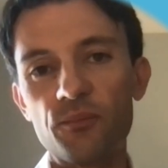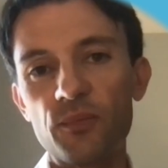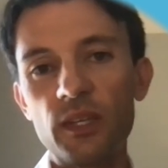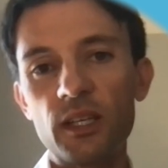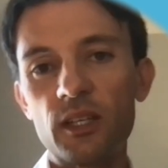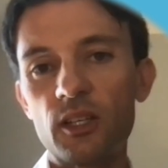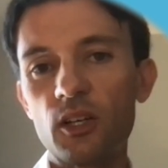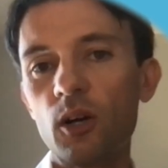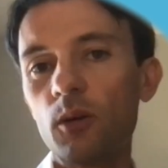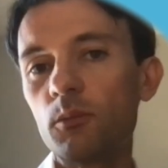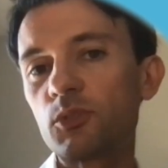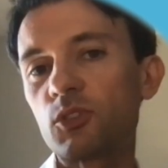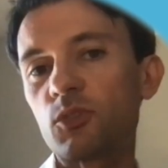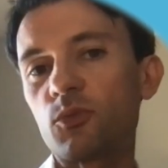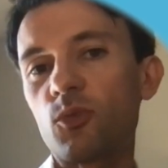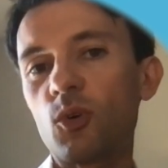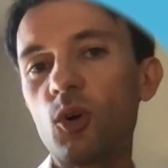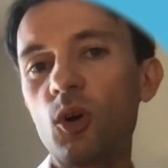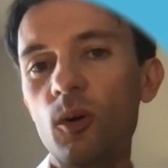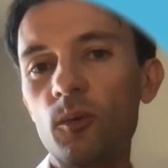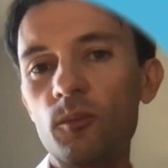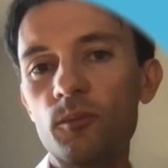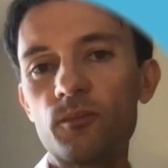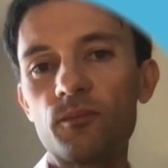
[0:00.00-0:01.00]
It comes
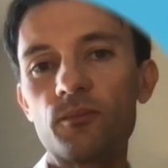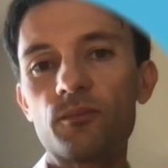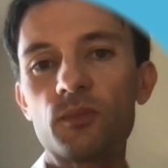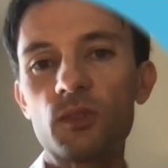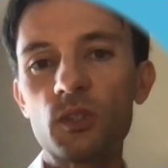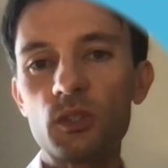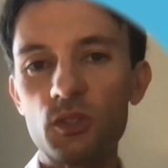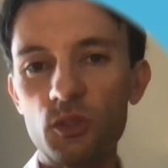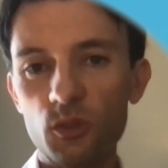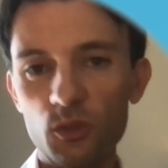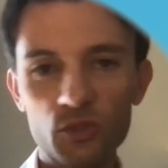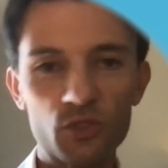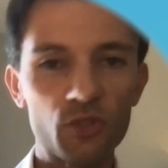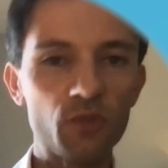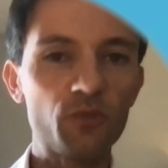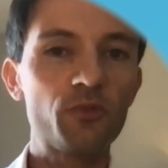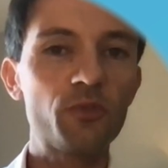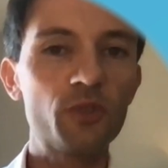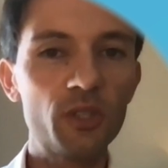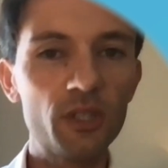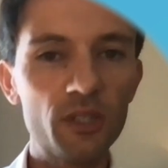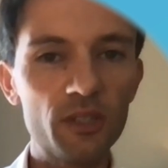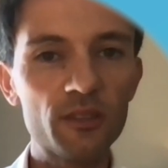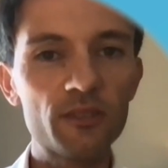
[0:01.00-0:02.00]
from the user
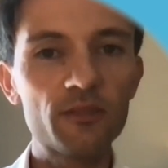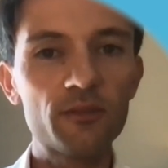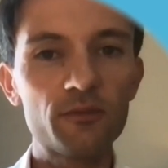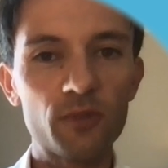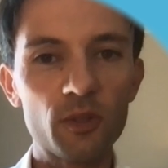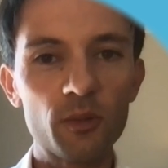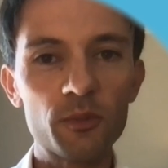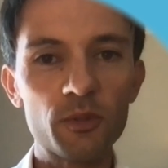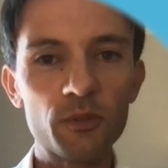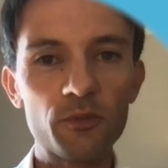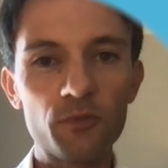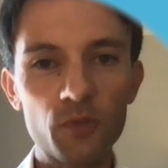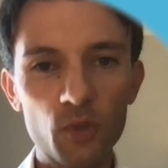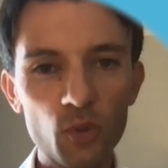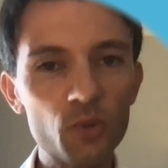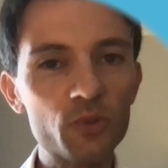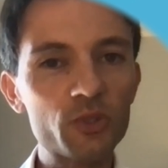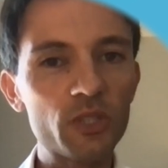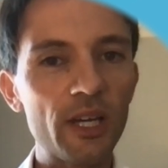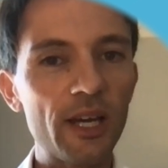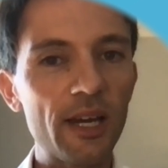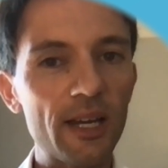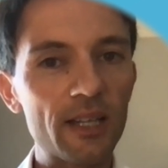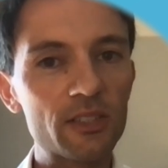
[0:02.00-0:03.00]
fee, from the fuel
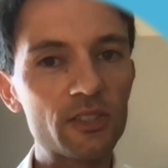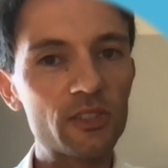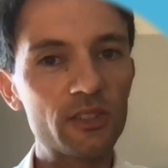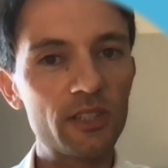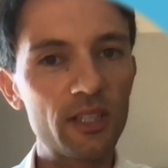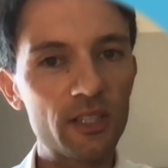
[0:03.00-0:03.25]
tax.